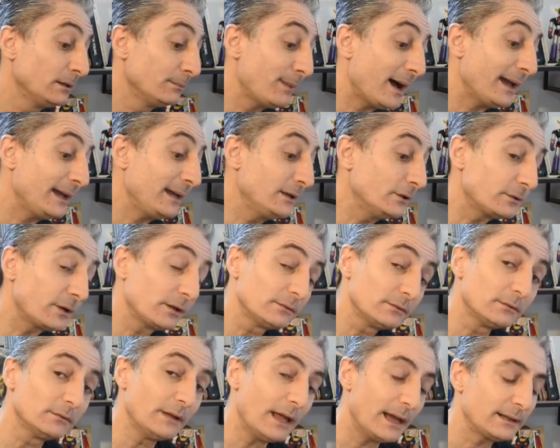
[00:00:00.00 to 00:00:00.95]
But in order to
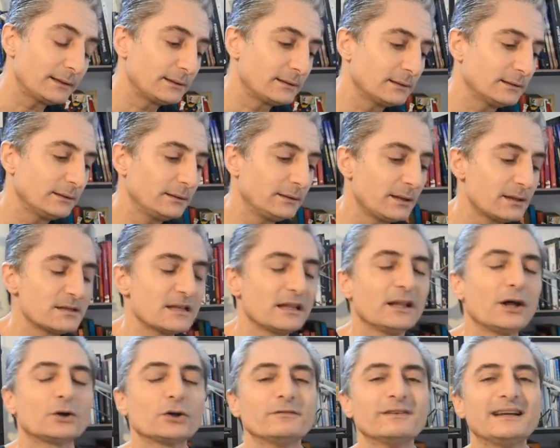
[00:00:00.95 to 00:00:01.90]
do that, there's a
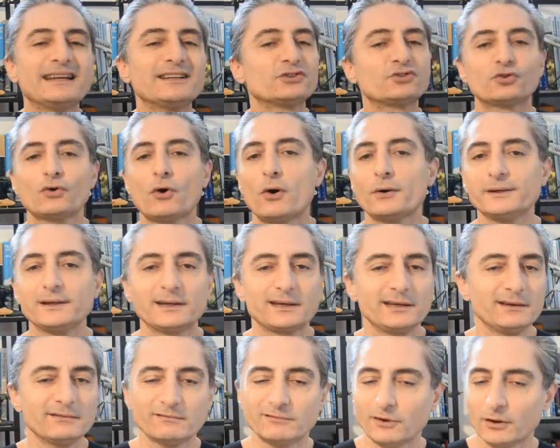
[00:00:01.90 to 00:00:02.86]
lot of
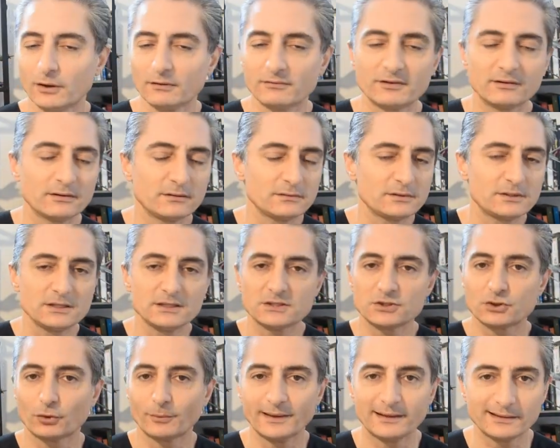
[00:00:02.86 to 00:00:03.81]
electronic involved,
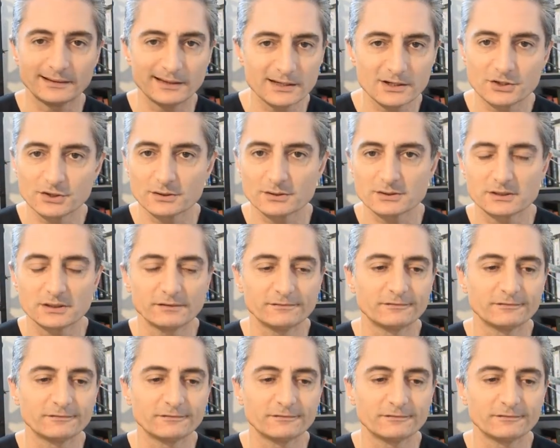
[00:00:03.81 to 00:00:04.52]
instrumentations